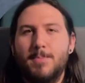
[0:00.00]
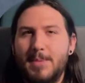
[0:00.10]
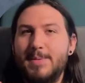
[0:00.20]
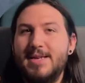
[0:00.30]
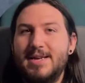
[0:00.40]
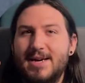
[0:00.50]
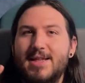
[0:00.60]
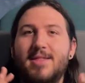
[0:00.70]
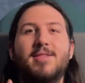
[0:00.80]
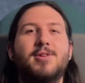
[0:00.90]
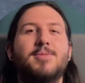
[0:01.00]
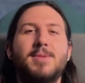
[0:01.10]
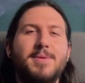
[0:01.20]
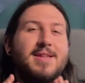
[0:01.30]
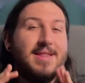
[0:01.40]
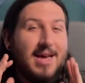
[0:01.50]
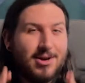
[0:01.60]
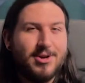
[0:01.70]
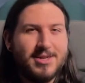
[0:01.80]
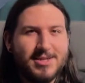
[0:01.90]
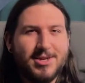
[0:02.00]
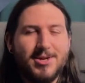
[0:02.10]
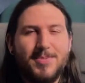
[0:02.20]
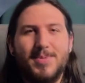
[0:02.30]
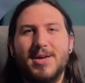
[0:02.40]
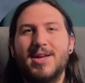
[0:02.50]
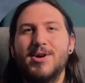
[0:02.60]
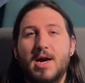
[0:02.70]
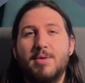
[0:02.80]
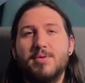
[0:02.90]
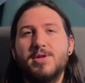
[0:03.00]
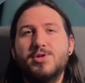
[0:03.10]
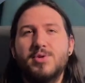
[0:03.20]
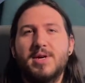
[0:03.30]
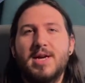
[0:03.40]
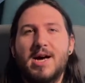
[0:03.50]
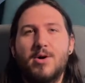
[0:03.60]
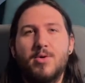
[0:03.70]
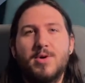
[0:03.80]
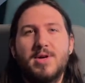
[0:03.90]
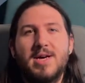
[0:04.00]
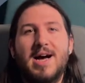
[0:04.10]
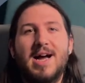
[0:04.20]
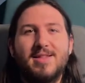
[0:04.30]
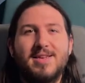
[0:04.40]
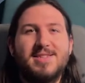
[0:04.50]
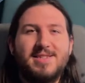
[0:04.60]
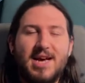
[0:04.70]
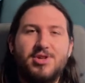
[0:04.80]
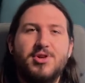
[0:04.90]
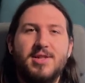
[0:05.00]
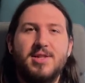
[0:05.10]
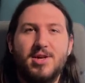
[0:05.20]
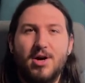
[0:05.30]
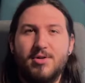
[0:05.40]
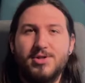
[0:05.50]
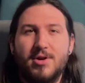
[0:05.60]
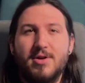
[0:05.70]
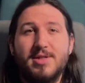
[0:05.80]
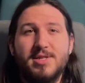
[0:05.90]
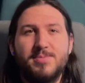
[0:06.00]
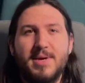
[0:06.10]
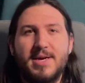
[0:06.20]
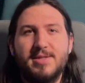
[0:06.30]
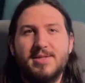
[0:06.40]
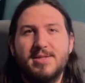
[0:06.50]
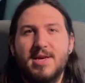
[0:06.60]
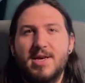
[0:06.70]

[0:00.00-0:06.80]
maybe not that crazy good, but I really enjoy how highly saturated the colors are in these paints,